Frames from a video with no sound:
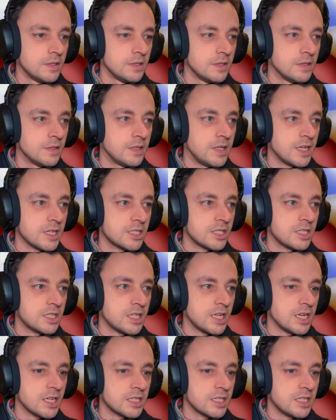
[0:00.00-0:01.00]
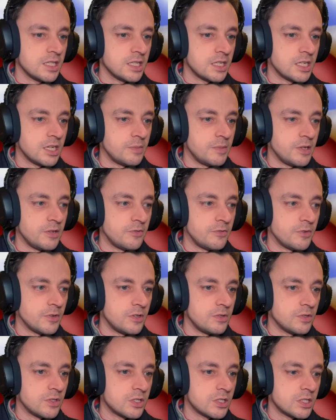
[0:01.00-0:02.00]
The next attack's incoming,
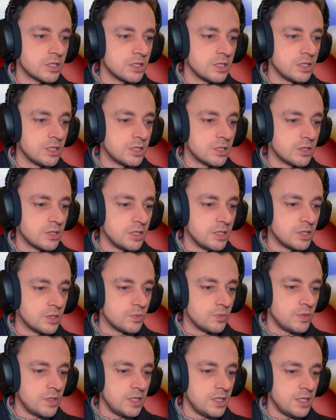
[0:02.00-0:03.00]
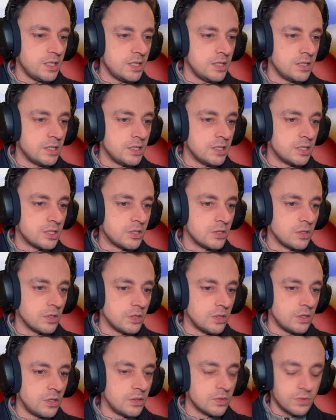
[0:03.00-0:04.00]
folks. It's
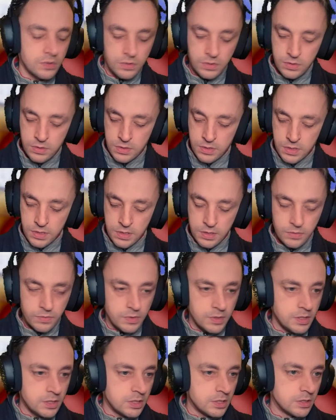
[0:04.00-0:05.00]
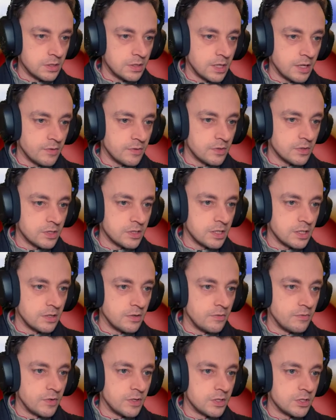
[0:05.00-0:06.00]
not long. Okay, we need to have a look at our
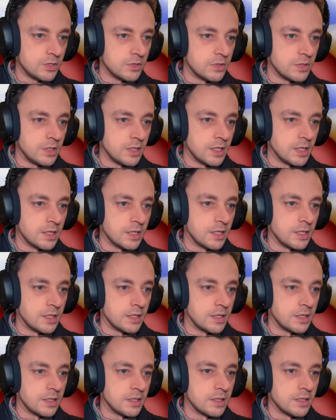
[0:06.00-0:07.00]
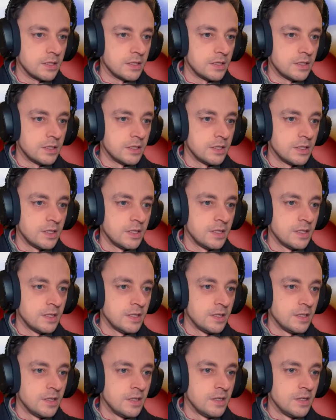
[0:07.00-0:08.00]
inventory. And
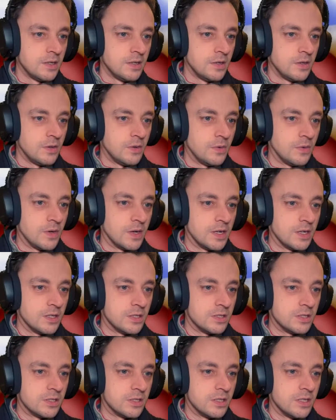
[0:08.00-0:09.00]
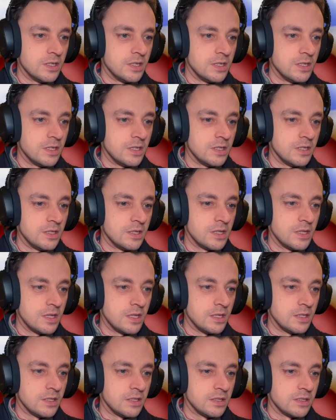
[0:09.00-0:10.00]
where's the
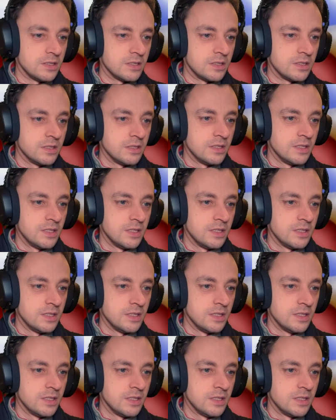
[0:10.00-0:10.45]
things?